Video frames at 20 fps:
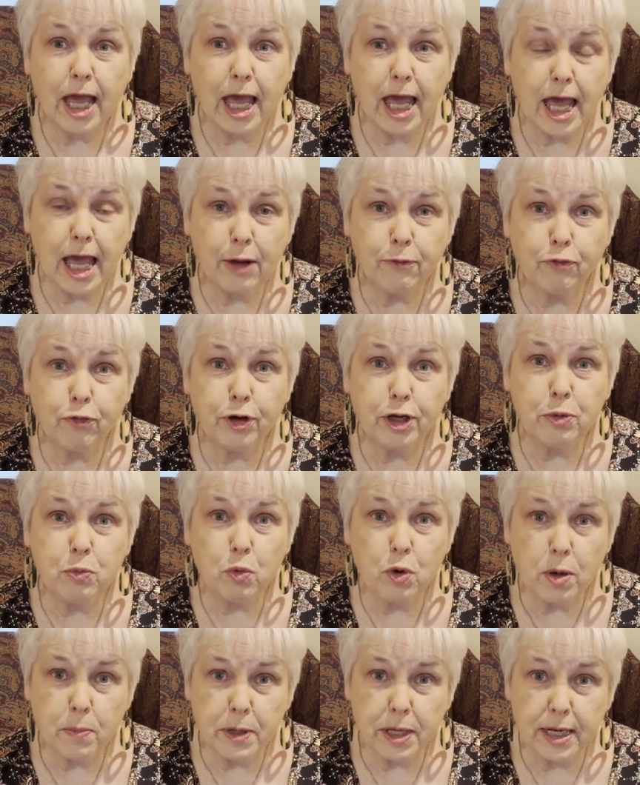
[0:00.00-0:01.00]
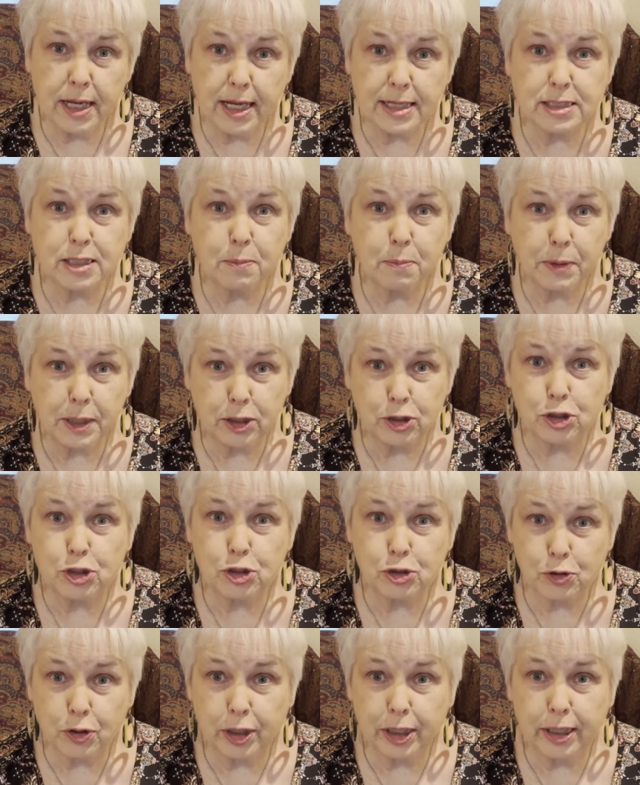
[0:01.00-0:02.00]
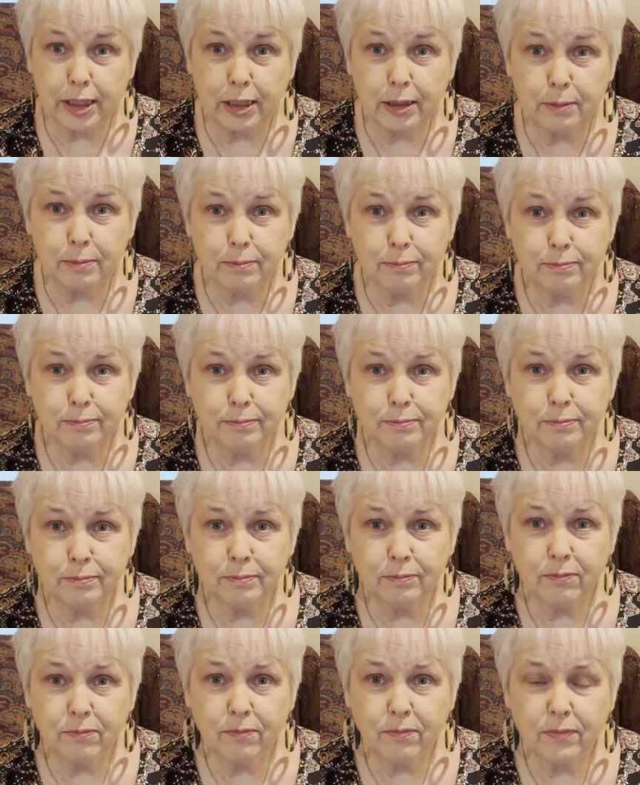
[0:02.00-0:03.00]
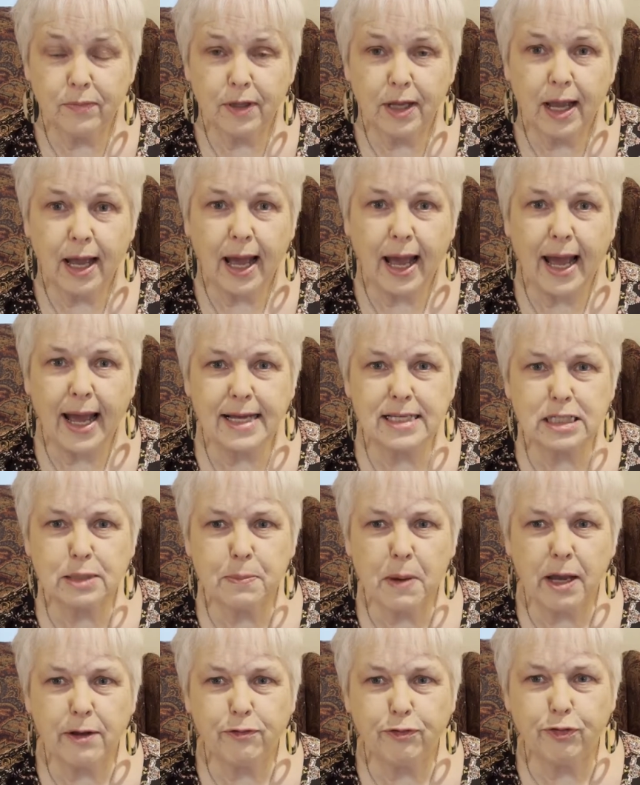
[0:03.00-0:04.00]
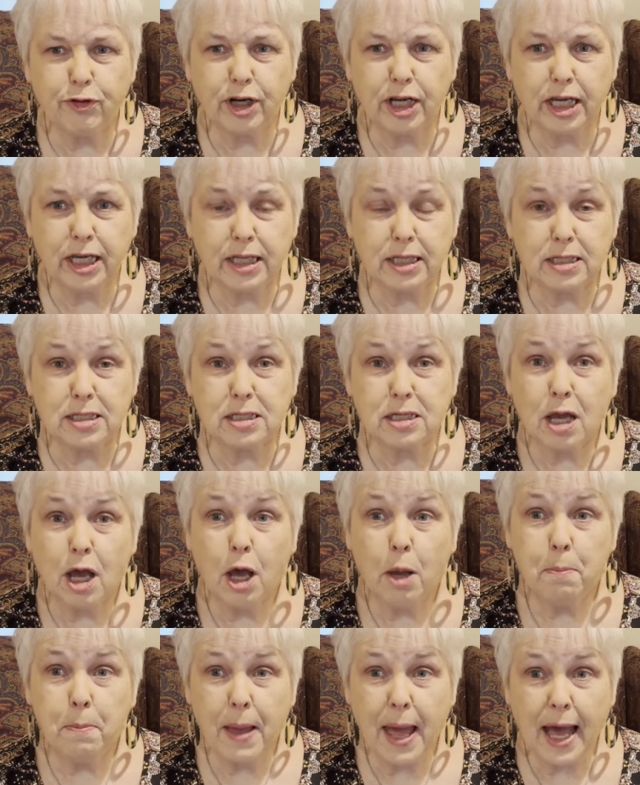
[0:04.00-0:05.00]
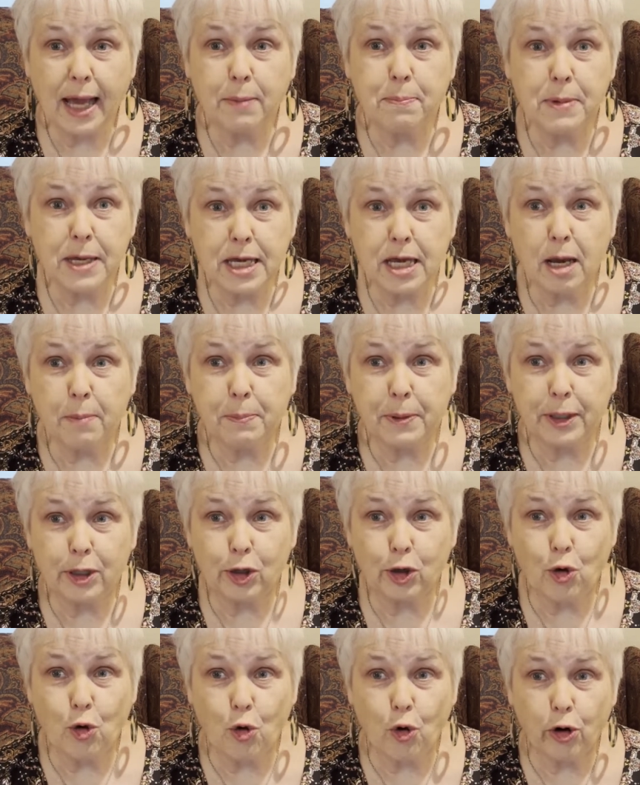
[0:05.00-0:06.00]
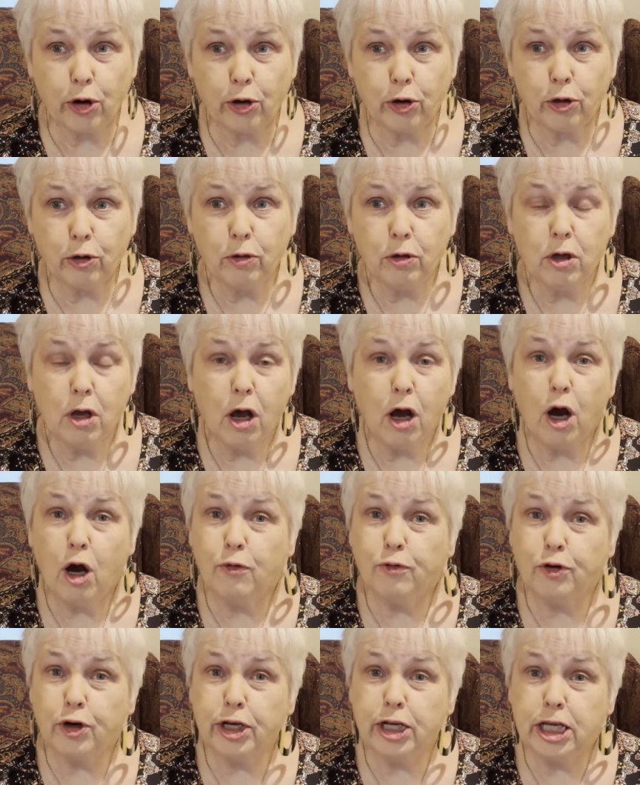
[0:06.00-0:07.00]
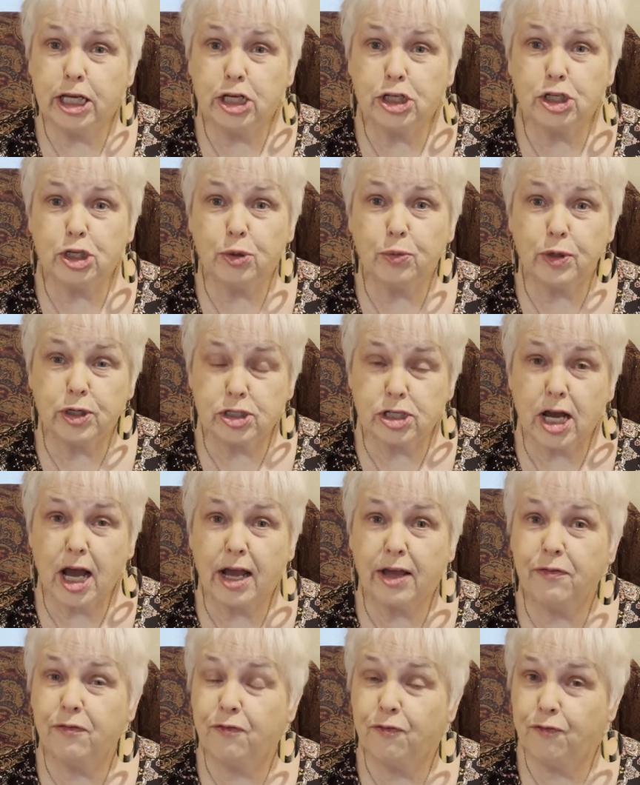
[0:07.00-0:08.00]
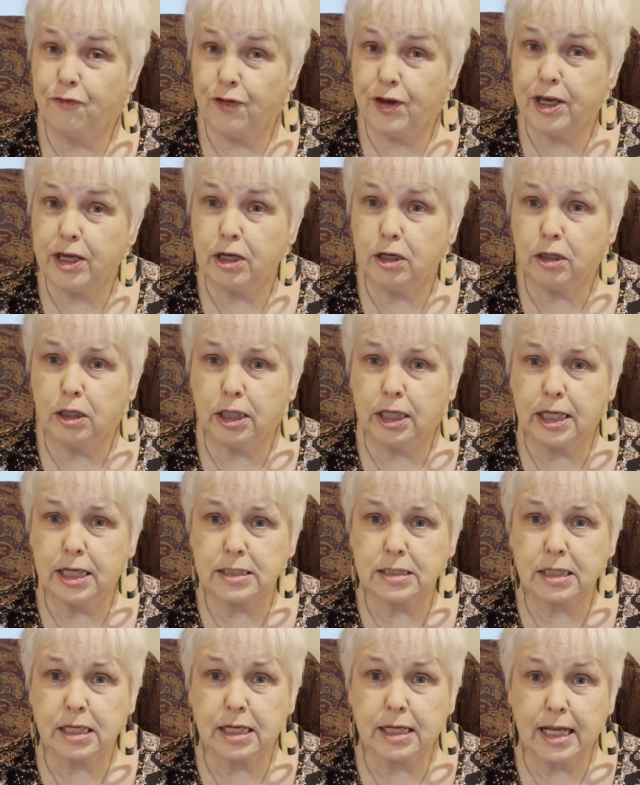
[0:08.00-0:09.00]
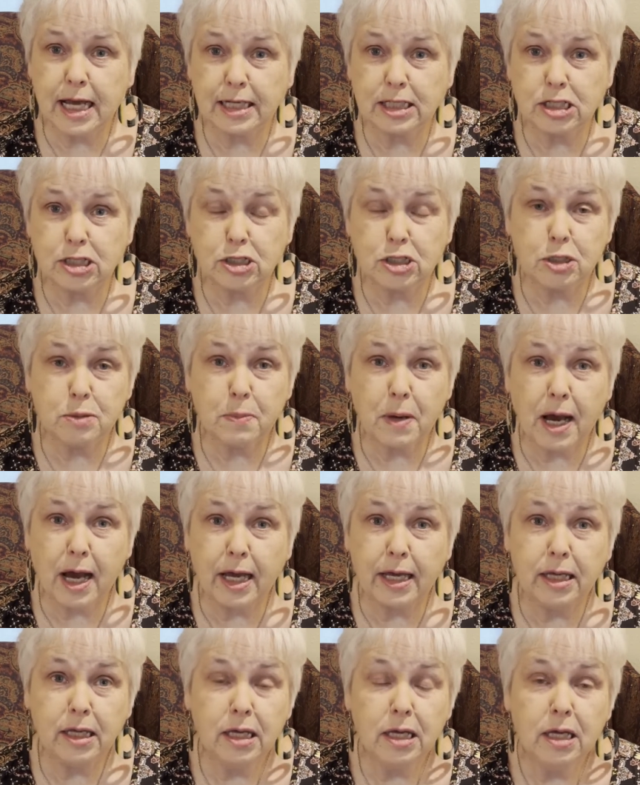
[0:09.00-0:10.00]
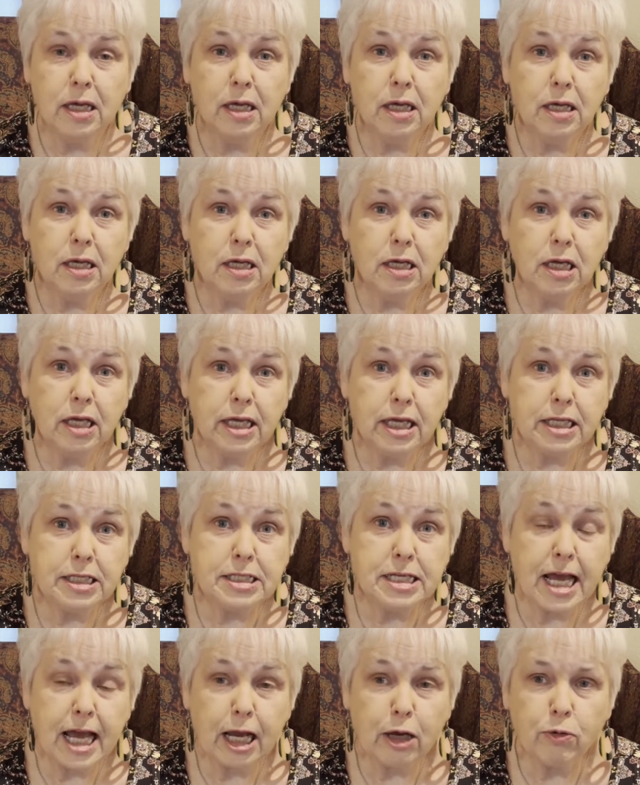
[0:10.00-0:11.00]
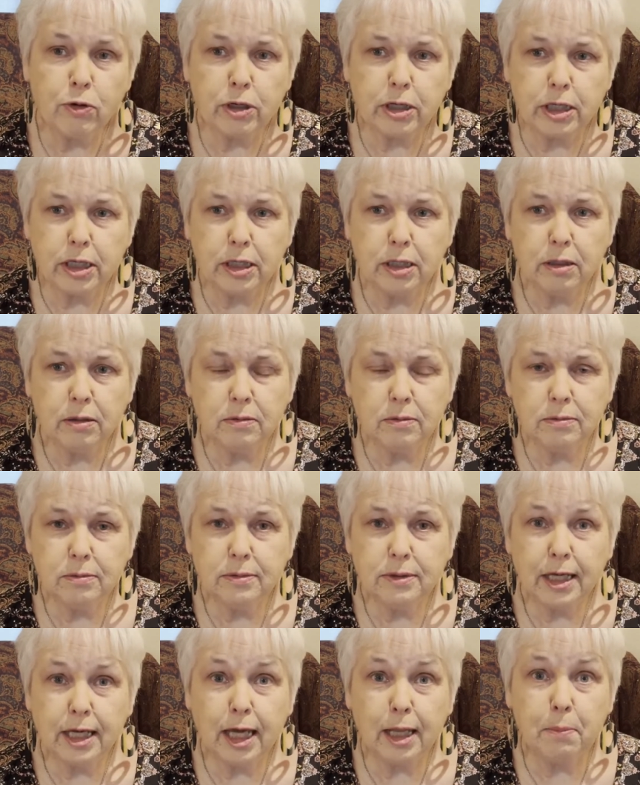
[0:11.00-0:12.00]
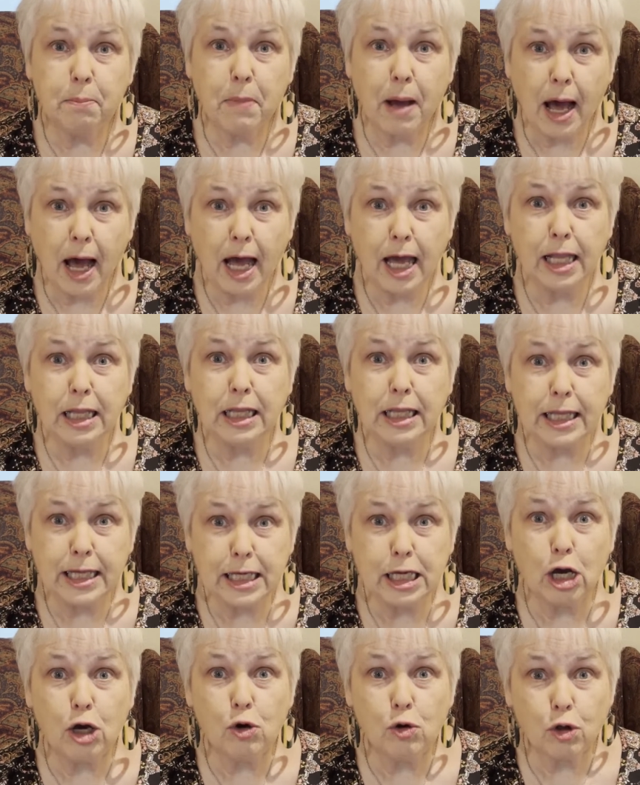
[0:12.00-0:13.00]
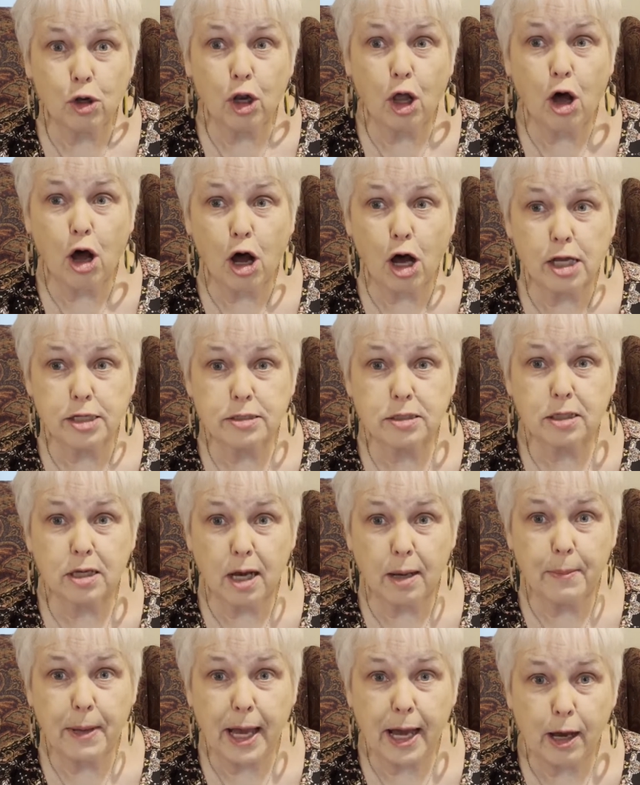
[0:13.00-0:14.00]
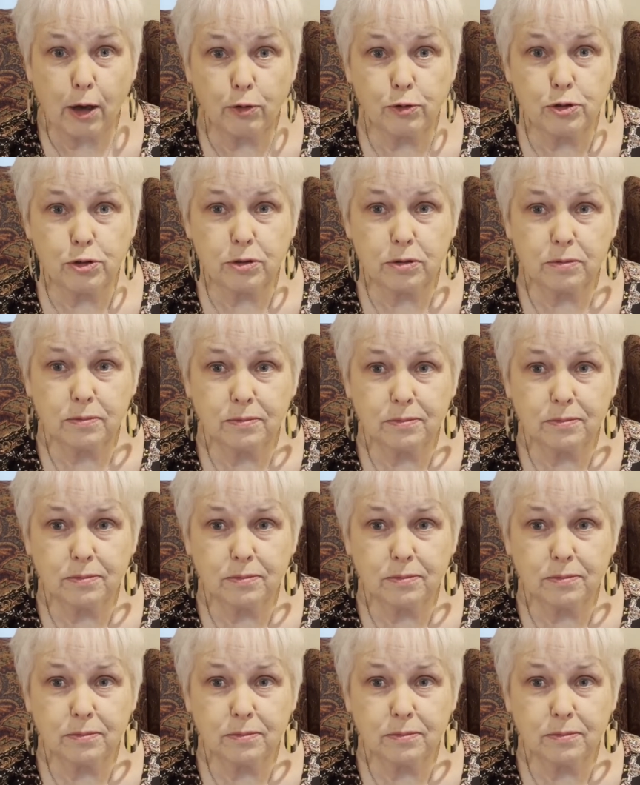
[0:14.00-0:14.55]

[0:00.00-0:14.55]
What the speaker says: every woman has a bitch streak. Ask my friends, back me up in a corner over an issue which I feel is connected to my integrity, and my Leo claws come out.